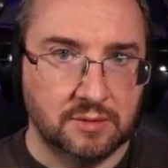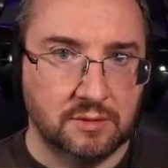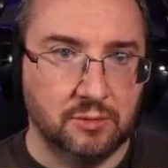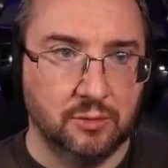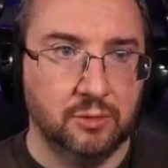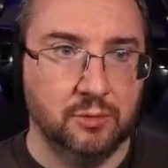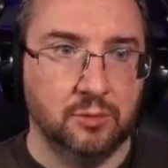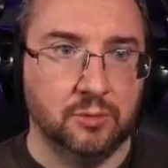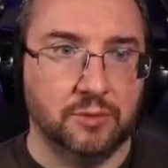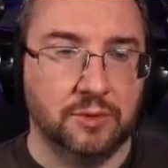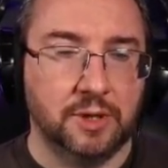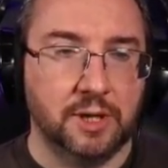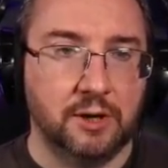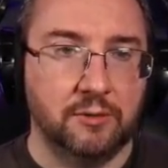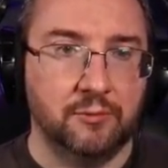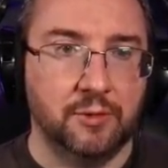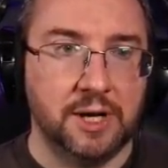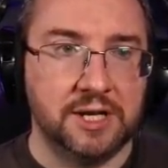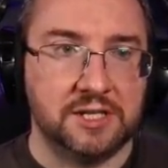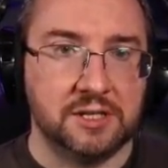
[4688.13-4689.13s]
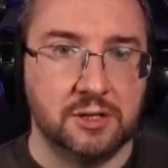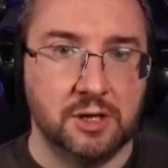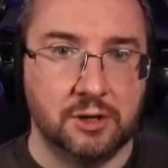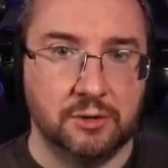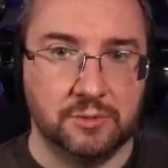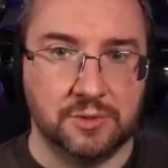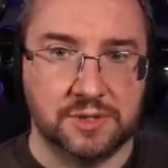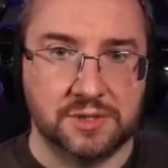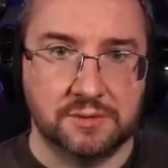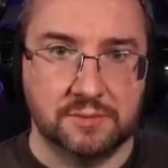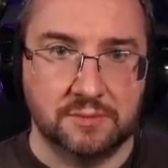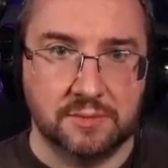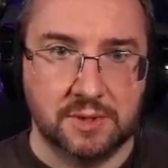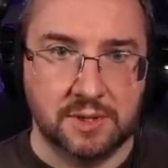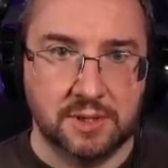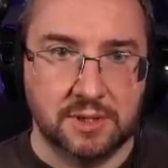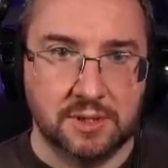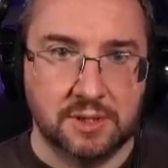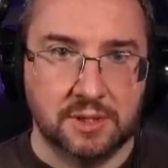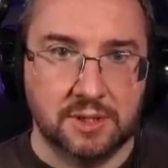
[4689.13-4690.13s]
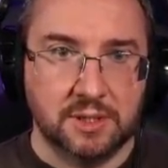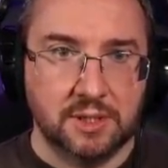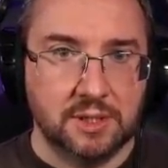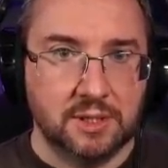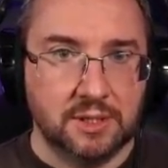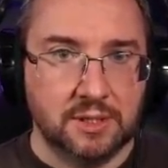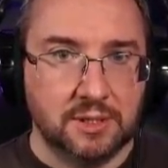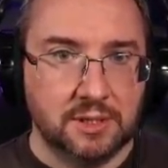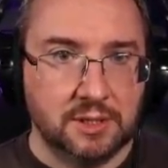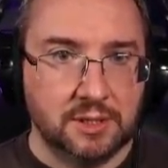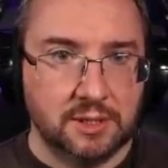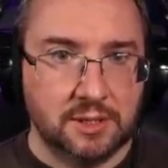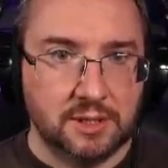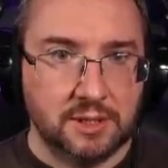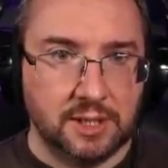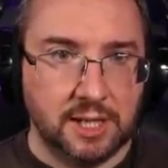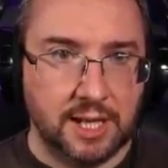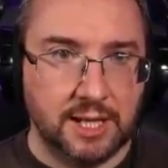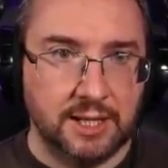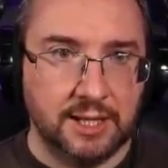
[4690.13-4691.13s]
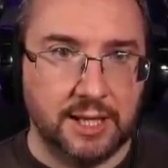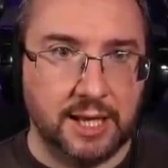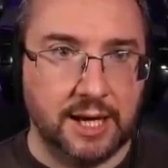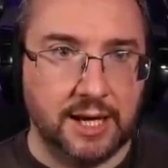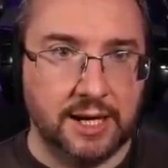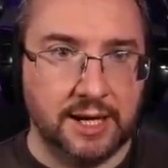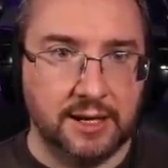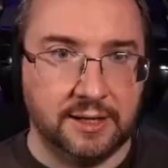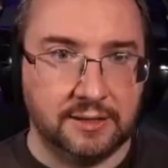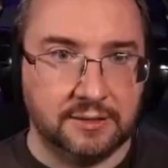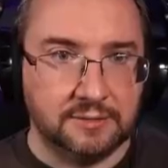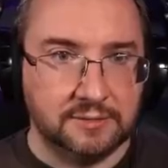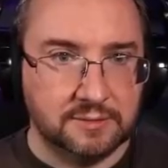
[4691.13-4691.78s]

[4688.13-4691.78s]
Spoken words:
Oh, a red note. A liar.